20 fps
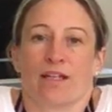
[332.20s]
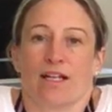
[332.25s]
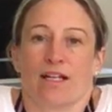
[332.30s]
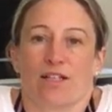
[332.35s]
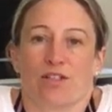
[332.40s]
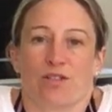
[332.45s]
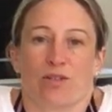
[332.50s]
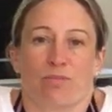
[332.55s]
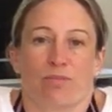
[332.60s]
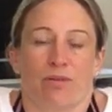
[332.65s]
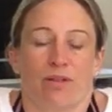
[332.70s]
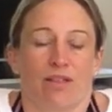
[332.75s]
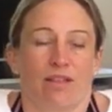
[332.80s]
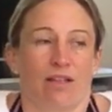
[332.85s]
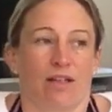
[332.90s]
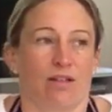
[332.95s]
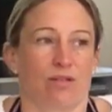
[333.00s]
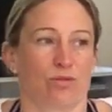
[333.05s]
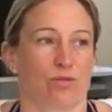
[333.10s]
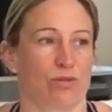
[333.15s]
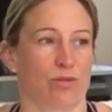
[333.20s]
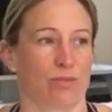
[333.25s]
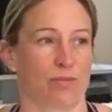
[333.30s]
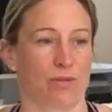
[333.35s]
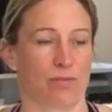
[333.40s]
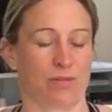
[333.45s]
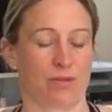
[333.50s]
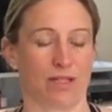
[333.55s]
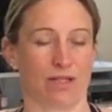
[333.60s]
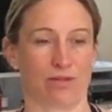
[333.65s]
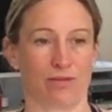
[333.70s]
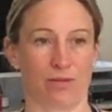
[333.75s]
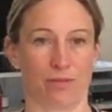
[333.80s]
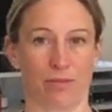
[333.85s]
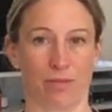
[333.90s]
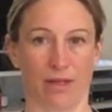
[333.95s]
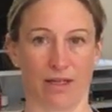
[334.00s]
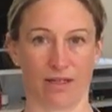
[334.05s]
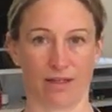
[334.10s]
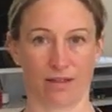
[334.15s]
As you breathe out, drop them down and
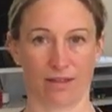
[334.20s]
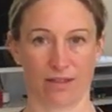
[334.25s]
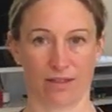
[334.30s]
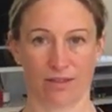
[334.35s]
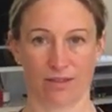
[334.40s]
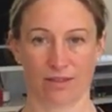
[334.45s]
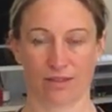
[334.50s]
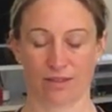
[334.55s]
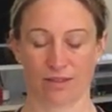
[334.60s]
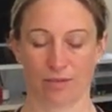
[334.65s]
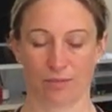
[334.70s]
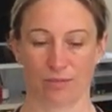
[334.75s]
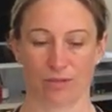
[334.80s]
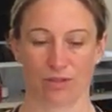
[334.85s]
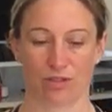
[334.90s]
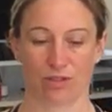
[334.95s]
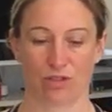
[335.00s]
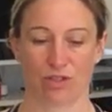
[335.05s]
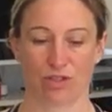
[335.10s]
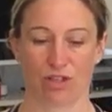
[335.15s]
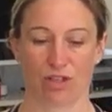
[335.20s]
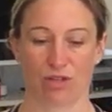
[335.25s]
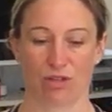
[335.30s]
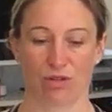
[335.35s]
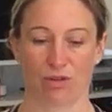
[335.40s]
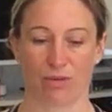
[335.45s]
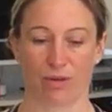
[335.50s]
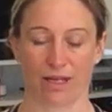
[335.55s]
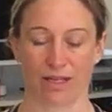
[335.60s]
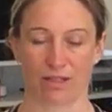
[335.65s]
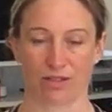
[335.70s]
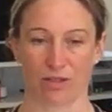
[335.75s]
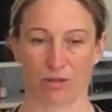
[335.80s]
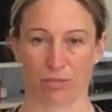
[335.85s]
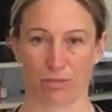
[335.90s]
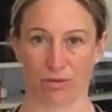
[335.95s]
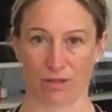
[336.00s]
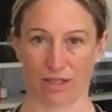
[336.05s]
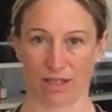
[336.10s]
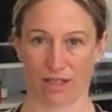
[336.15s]
back. And we're going to do the other way. So
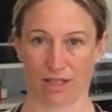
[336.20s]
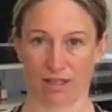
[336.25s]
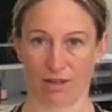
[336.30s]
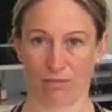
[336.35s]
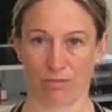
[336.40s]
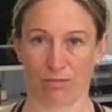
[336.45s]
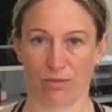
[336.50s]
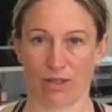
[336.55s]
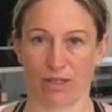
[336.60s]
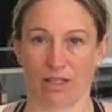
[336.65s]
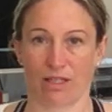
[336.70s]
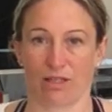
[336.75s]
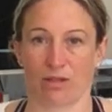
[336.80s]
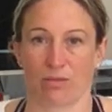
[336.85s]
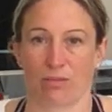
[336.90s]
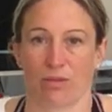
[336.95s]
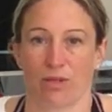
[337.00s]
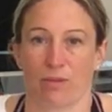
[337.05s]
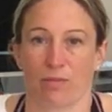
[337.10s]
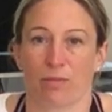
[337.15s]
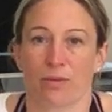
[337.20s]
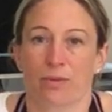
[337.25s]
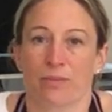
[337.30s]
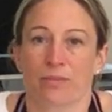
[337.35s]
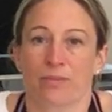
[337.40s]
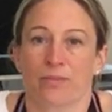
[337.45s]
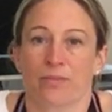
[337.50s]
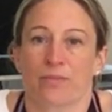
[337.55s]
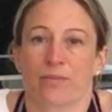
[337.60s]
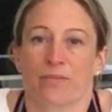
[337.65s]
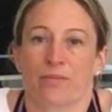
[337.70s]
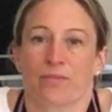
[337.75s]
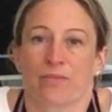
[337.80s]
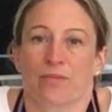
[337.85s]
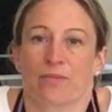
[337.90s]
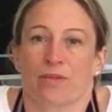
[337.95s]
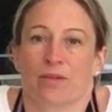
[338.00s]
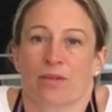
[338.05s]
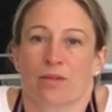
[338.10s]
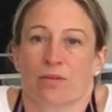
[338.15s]
breathing in, bringing them up.
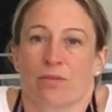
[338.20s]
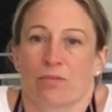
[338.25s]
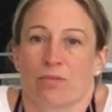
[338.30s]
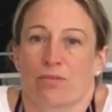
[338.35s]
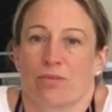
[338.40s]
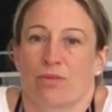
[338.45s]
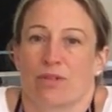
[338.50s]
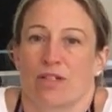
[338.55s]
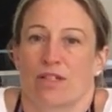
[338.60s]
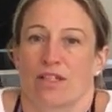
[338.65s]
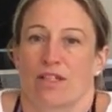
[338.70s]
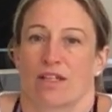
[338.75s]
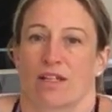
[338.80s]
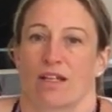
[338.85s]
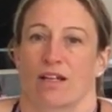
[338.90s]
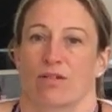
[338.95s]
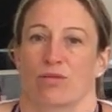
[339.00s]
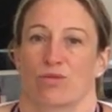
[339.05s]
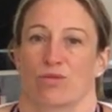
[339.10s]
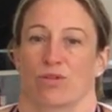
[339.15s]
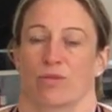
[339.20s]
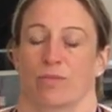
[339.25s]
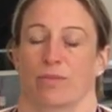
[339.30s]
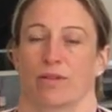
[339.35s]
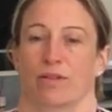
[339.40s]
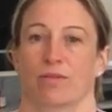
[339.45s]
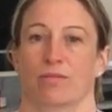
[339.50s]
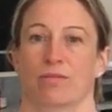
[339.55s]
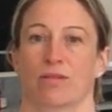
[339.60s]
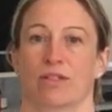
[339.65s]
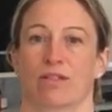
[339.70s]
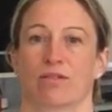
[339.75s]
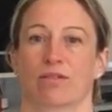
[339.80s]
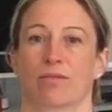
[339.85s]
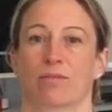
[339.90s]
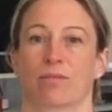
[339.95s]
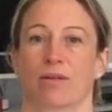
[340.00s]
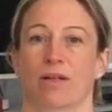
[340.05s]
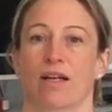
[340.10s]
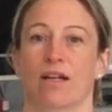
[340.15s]
Breathing out, dropping them down
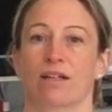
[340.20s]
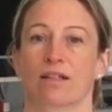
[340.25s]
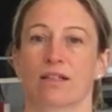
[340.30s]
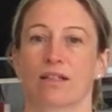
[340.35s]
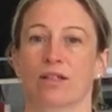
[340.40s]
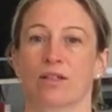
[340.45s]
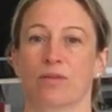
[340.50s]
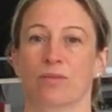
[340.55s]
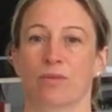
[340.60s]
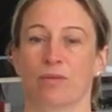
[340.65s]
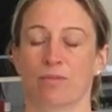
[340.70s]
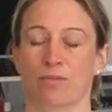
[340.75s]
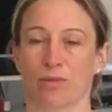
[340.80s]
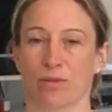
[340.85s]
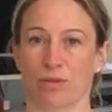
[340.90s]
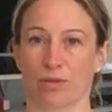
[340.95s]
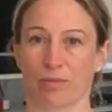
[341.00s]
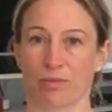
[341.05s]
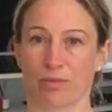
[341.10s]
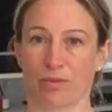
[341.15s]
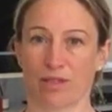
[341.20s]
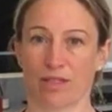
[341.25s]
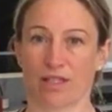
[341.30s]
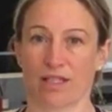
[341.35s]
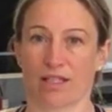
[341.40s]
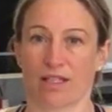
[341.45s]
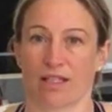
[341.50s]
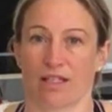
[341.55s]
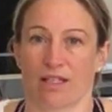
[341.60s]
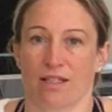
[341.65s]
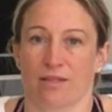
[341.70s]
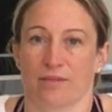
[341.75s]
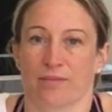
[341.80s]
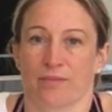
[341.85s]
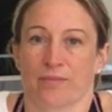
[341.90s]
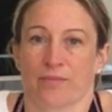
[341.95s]
and back. One more. Breathing in,